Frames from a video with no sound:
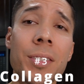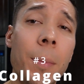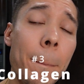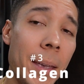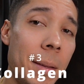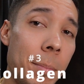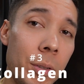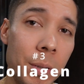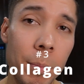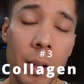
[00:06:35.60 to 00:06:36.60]
is the main
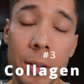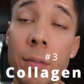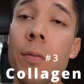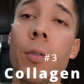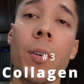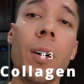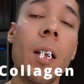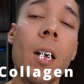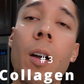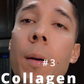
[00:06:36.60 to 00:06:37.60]
building block for
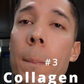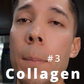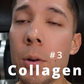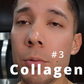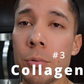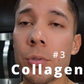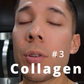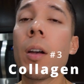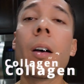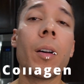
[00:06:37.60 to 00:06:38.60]
our bones,
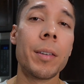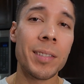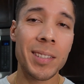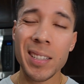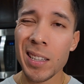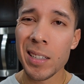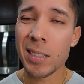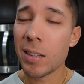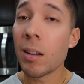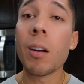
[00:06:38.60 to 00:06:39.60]
our
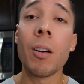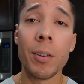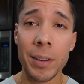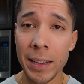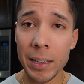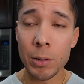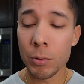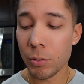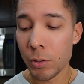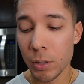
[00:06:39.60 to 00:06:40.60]
skin, our
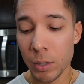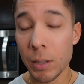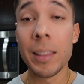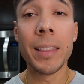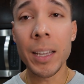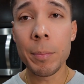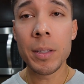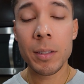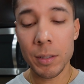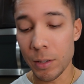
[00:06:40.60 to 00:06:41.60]
nails,
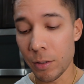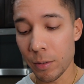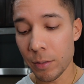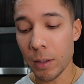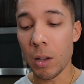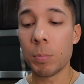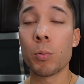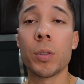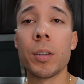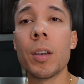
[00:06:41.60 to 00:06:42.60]
ligaments, you know, helps
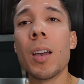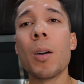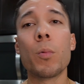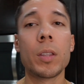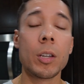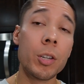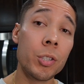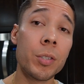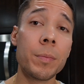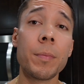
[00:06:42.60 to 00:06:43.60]
with the
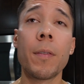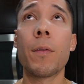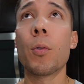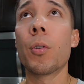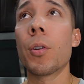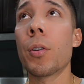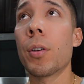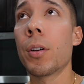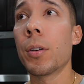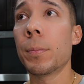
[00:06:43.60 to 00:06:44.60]
cushion for
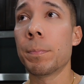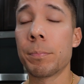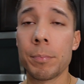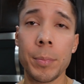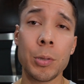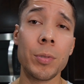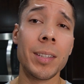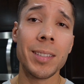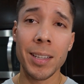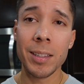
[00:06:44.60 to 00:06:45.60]
between
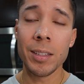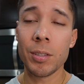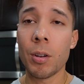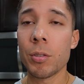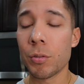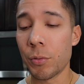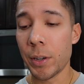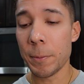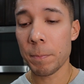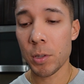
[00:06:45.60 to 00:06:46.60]
the tendons also,
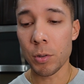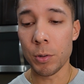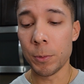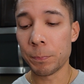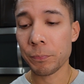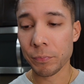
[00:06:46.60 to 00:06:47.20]
right? So